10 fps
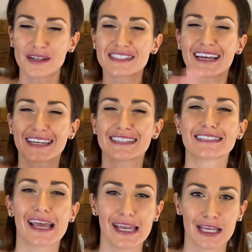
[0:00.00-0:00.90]
that gets
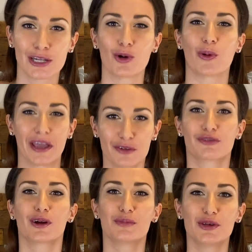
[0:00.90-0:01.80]
taken away
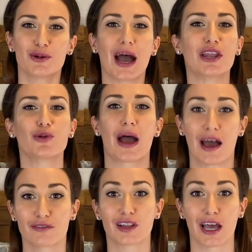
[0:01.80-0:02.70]
from you and you
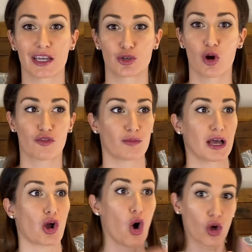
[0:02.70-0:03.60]
have like, you go from
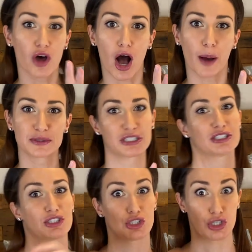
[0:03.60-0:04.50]
like all the
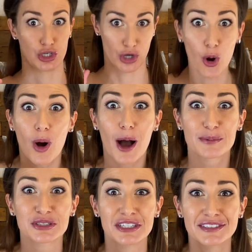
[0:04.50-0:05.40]
options to no
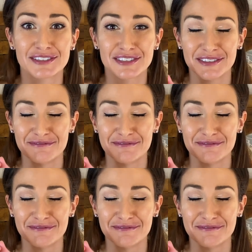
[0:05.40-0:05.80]
options,